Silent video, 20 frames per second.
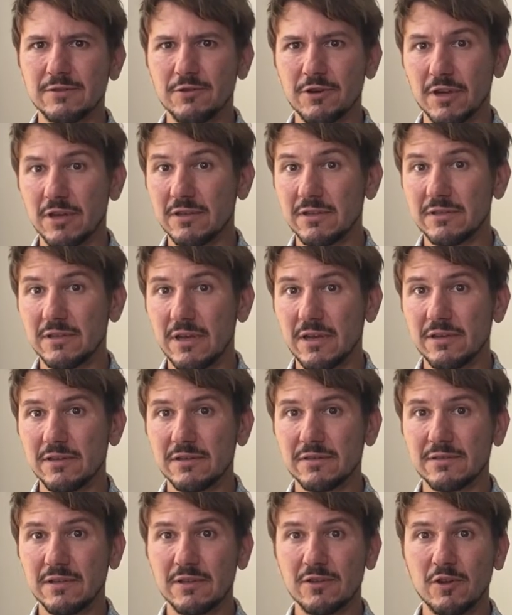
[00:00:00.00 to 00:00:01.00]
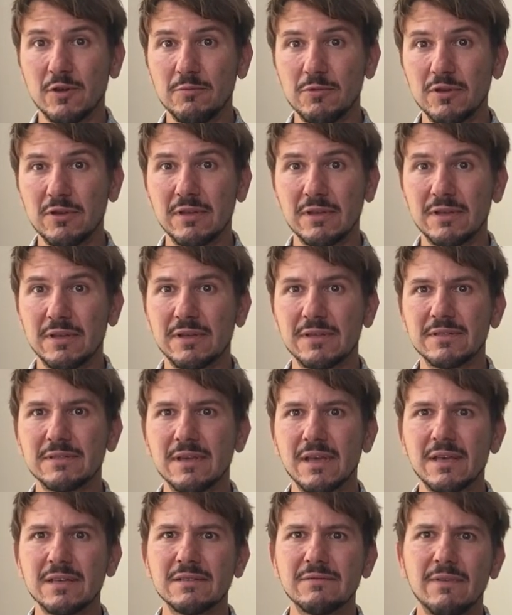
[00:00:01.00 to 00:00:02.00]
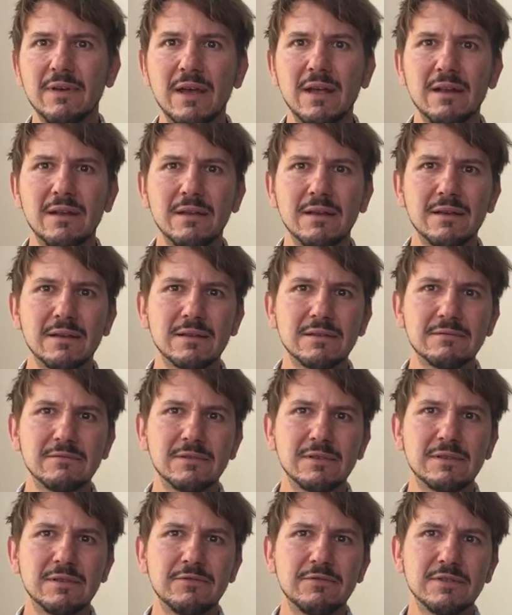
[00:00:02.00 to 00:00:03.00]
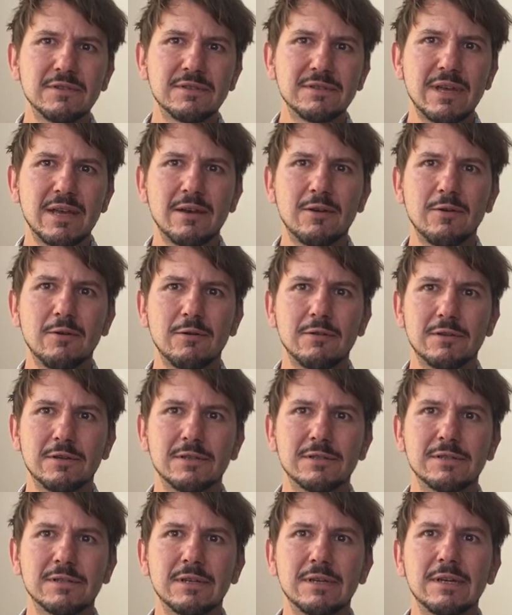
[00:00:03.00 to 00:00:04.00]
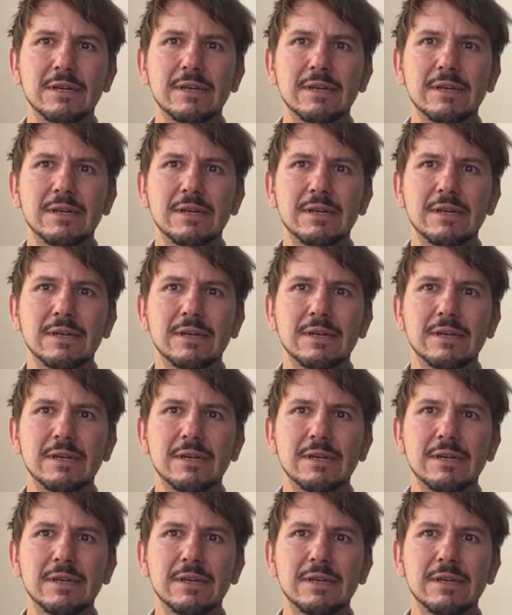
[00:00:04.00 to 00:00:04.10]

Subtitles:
organizations, and communities, as well as with different stakeholders.